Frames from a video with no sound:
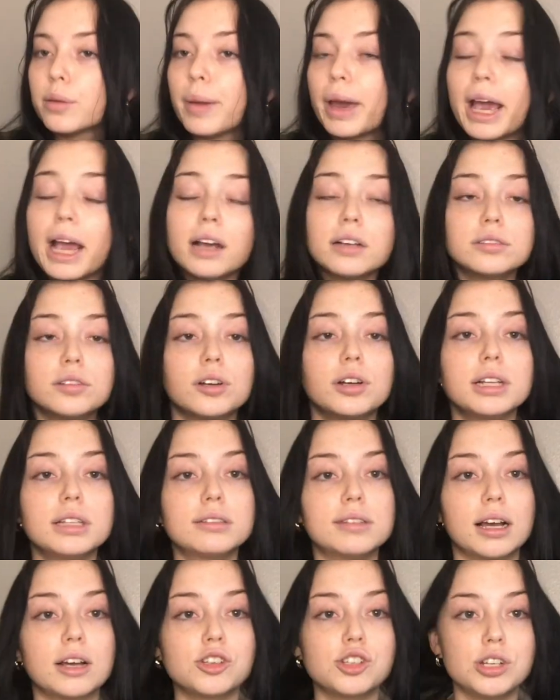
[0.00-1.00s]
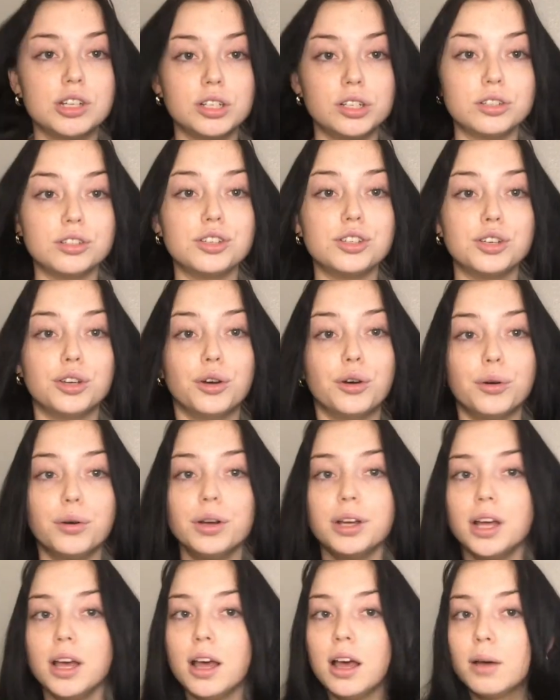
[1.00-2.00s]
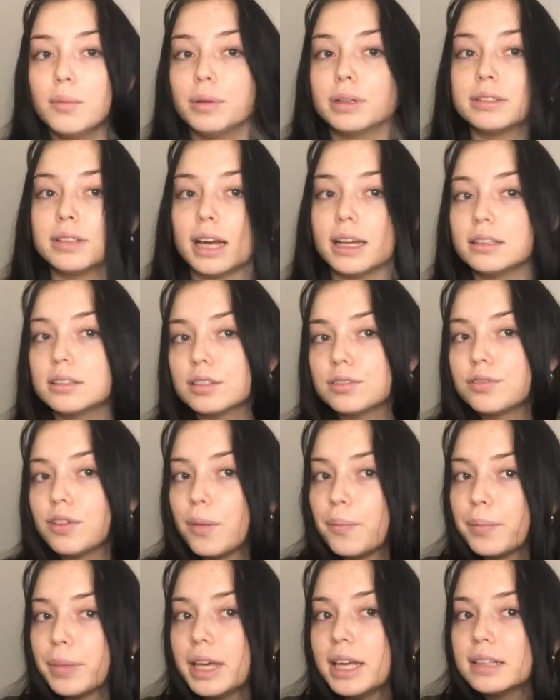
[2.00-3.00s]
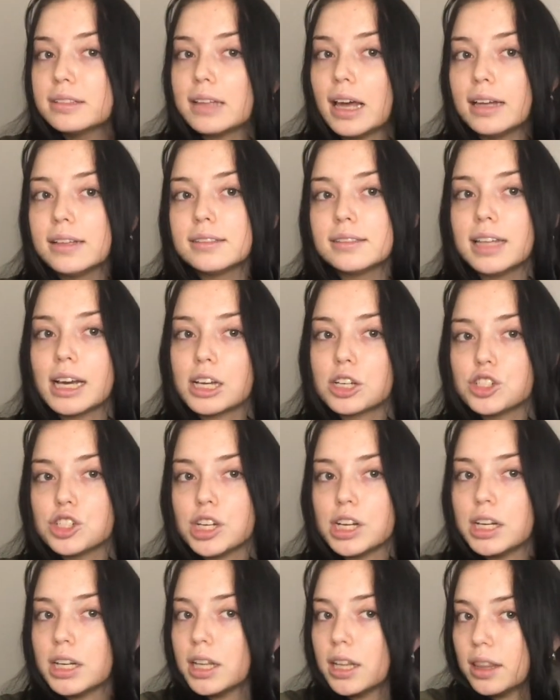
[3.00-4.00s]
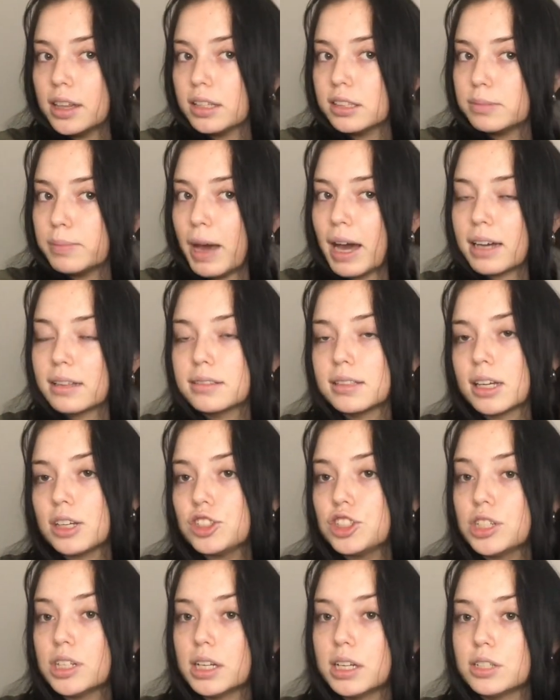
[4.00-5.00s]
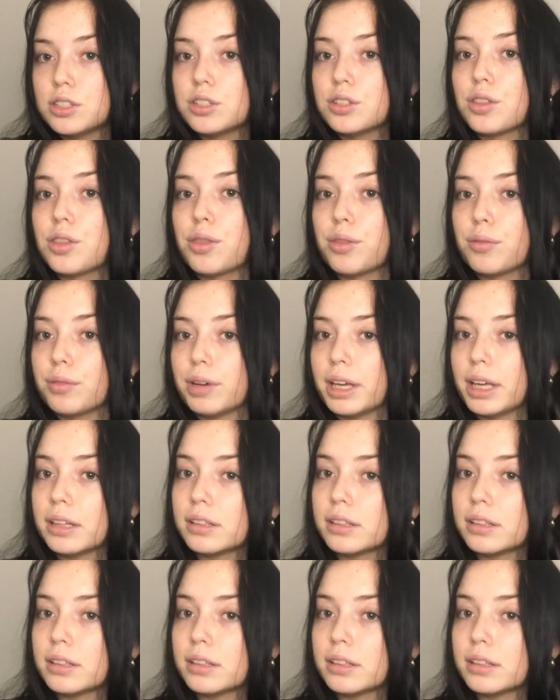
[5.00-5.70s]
my hair is already sectioned in 2. Besides the front piece, I section this back section into 3.